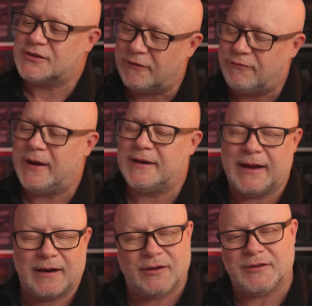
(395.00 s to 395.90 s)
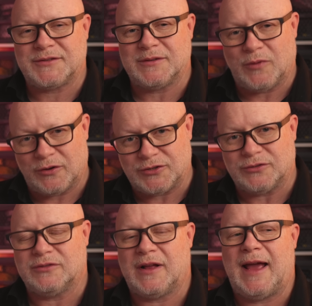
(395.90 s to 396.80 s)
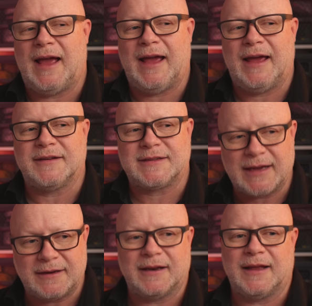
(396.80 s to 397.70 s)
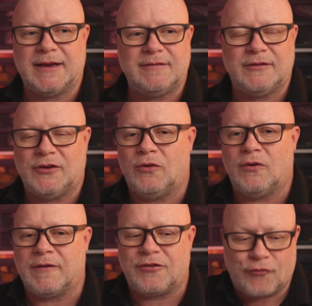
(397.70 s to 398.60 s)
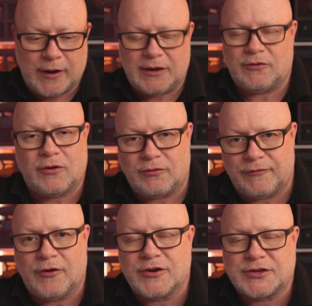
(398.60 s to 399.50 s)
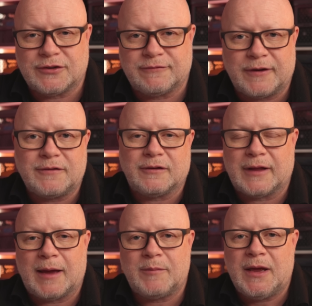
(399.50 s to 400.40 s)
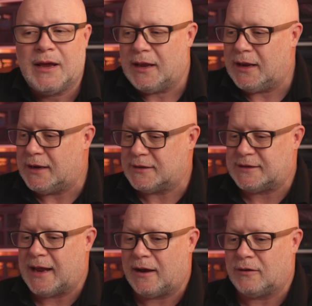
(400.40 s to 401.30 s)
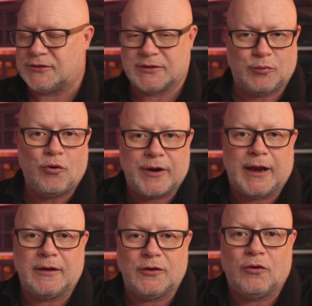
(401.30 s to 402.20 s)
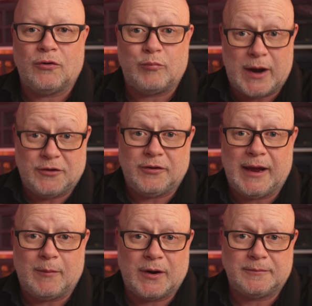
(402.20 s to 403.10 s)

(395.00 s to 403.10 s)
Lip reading: software downloads the module and suddenly your 3-year-old version of PhotoLab is now supporting your brand new camera.